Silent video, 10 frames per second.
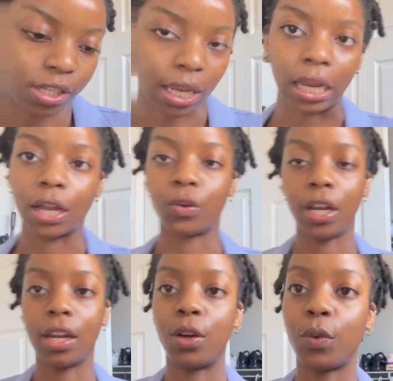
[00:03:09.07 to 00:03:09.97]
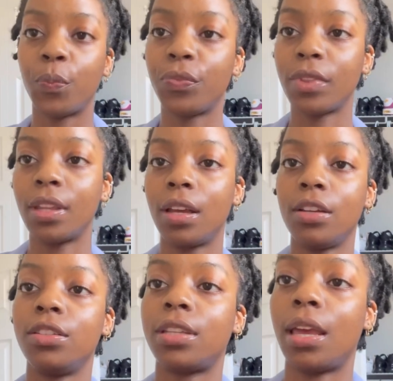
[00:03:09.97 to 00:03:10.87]
like right now.
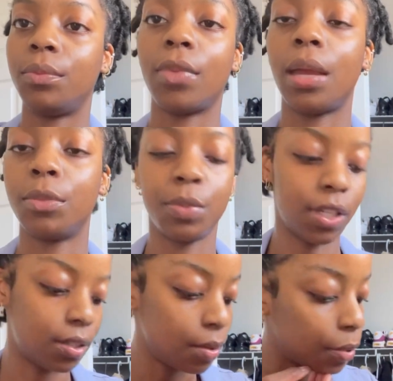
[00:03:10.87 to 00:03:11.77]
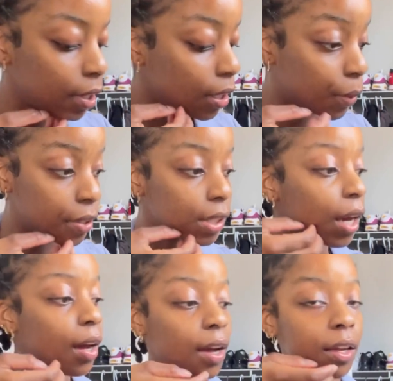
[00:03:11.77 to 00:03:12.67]
Because I'm obsessed. But anyways,
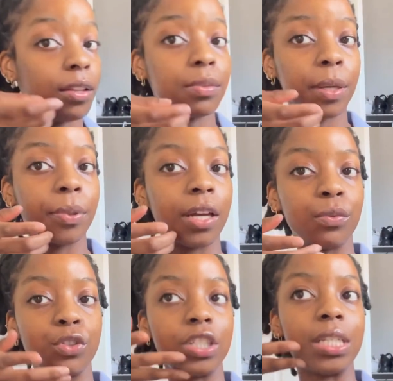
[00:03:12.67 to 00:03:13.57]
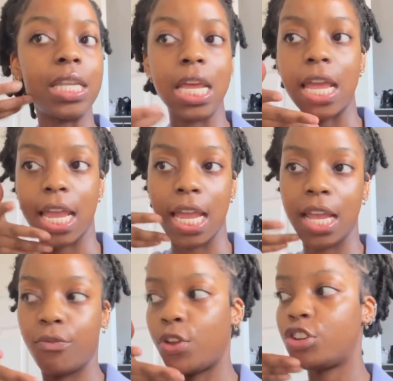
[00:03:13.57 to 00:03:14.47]
that's my plan for today.
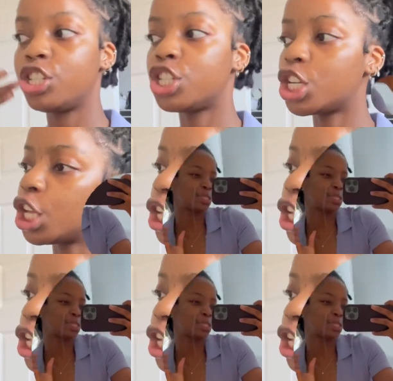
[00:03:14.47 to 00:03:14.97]
Very chill.